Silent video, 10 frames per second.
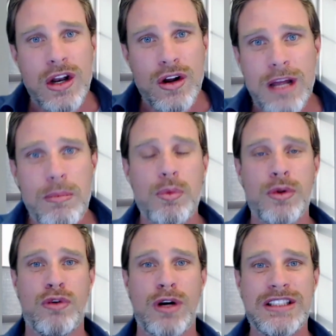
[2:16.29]
I come up with
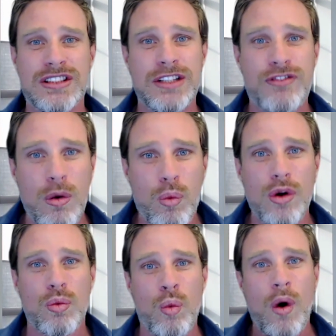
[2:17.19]
reasons if I
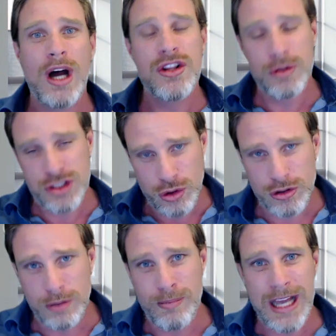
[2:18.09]
want why the
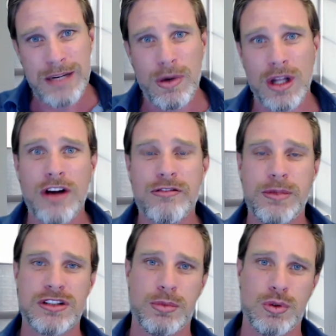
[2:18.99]
children made my life
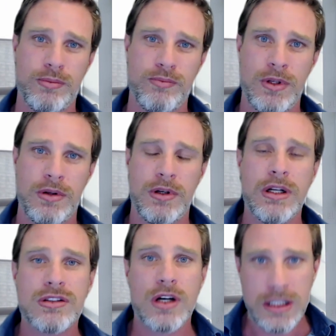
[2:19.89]
miserable?
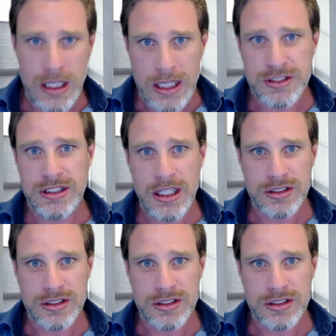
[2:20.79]
He's like, yes.